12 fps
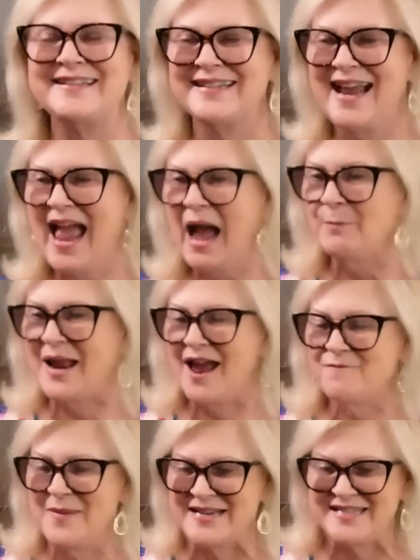I'm gonna
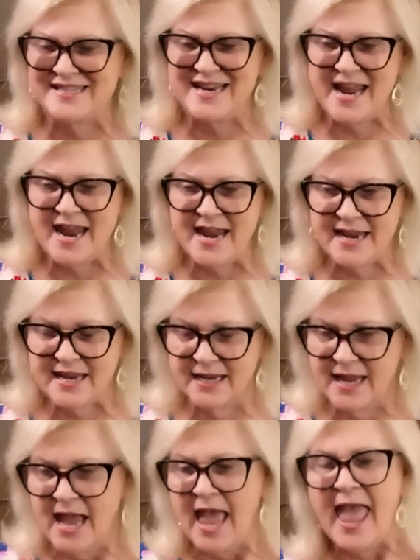have my steak,
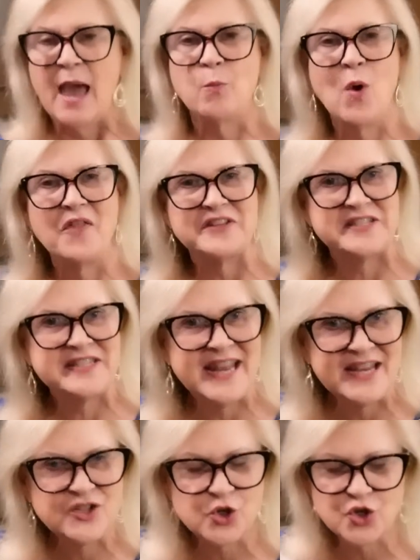and while the
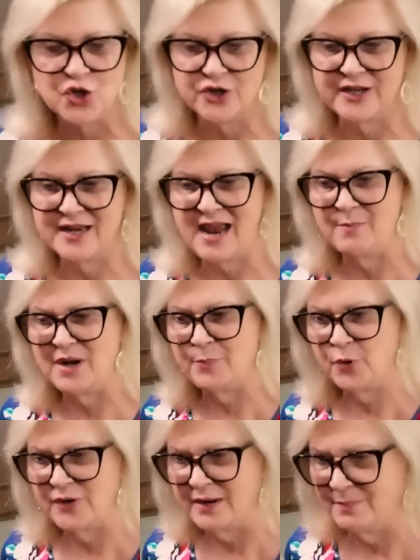steaks are cooking, I'm
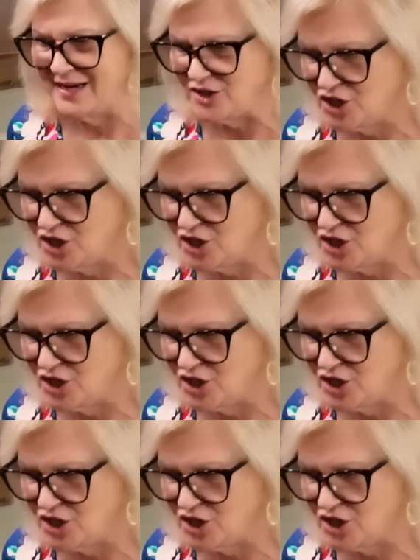gonna put in my